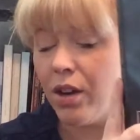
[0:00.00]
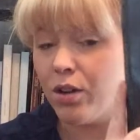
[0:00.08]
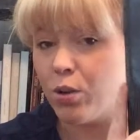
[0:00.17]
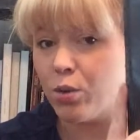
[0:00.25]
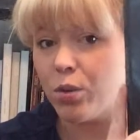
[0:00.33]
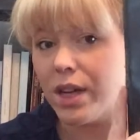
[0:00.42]
On
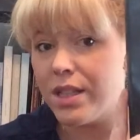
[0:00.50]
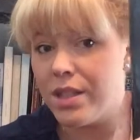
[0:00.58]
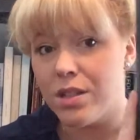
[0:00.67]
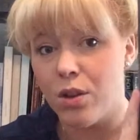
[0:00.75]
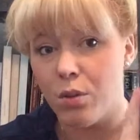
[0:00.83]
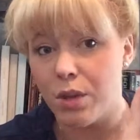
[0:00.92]
Goodreads,
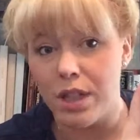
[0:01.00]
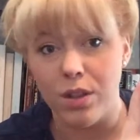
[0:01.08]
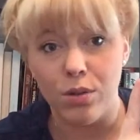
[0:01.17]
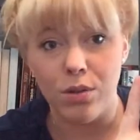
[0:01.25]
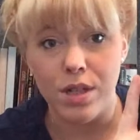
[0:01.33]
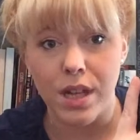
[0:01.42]
it's got really
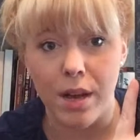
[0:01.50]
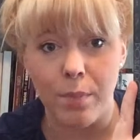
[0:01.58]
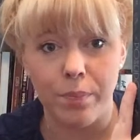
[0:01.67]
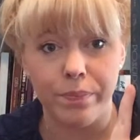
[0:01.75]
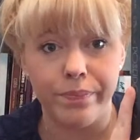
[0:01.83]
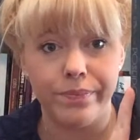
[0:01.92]
good,
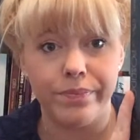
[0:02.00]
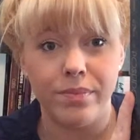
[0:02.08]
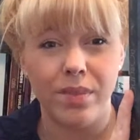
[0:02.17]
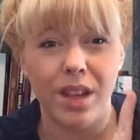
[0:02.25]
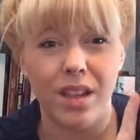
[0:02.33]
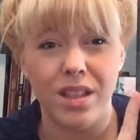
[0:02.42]

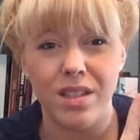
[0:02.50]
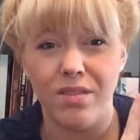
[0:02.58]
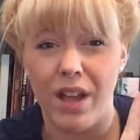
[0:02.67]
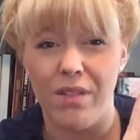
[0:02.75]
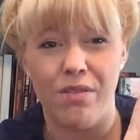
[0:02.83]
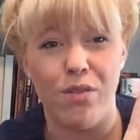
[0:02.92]
it's
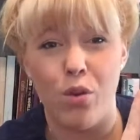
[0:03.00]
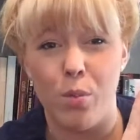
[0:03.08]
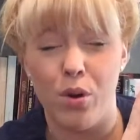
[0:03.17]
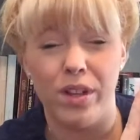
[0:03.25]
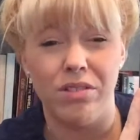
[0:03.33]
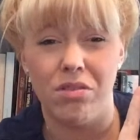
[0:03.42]
like
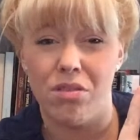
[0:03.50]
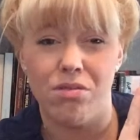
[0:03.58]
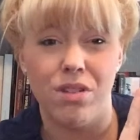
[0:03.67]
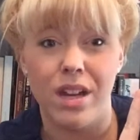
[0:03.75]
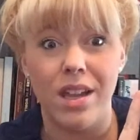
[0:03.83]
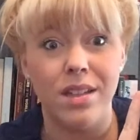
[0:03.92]

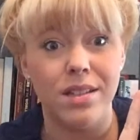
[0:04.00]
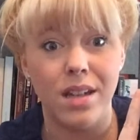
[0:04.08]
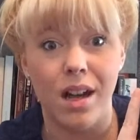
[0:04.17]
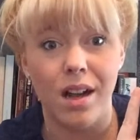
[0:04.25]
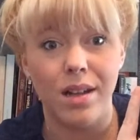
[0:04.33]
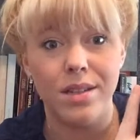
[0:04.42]
4.3
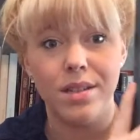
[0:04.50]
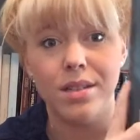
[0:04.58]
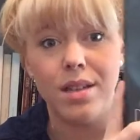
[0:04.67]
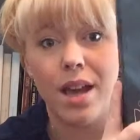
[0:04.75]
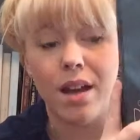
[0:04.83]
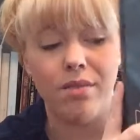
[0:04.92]

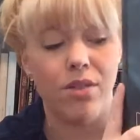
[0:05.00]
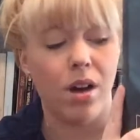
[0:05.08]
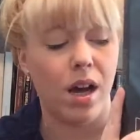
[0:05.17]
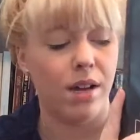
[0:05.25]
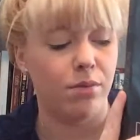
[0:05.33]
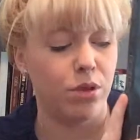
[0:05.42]
stars out of
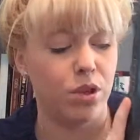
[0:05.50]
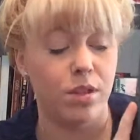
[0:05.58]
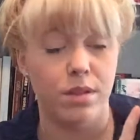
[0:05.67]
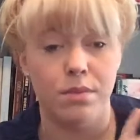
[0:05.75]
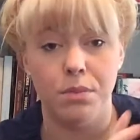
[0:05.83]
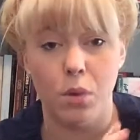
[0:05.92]
5, which
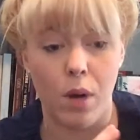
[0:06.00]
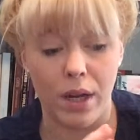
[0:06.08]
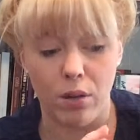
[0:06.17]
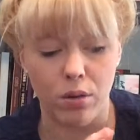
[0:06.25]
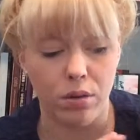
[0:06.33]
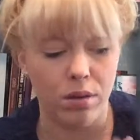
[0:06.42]
is quite
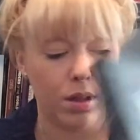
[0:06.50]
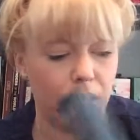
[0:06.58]
good.